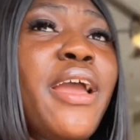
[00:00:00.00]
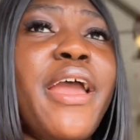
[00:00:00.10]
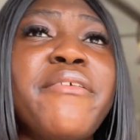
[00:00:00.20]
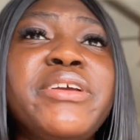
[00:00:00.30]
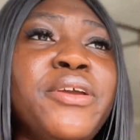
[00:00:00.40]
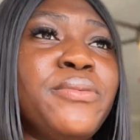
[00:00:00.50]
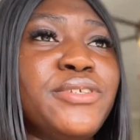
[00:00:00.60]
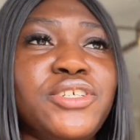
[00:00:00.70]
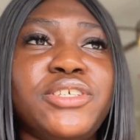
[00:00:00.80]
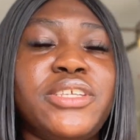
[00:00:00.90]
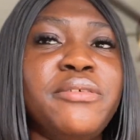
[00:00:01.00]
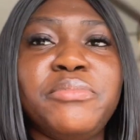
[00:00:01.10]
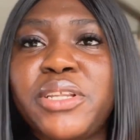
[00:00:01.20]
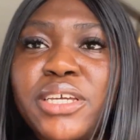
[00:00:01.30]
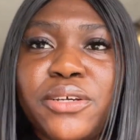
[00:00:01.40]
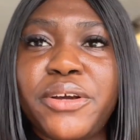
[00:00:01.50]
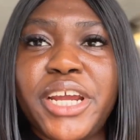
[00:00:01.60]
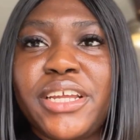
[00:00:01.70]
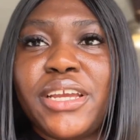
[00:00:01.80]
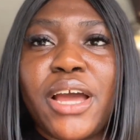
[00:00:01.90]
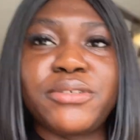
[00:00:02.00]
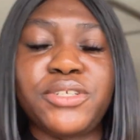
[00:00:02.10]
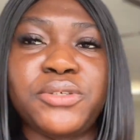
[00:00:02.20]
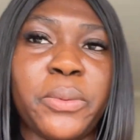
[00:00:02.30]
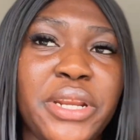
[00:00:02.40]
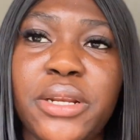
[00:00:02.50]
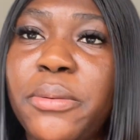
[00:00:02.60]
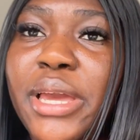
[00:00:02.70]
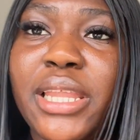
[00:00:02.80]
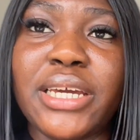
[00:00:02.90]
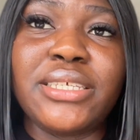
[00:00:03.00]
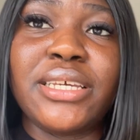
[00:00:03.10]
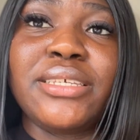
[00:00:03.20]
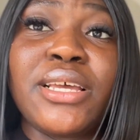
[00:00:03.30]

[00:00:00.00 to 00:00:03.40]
Everything was just in place already. I was just waiting on my license,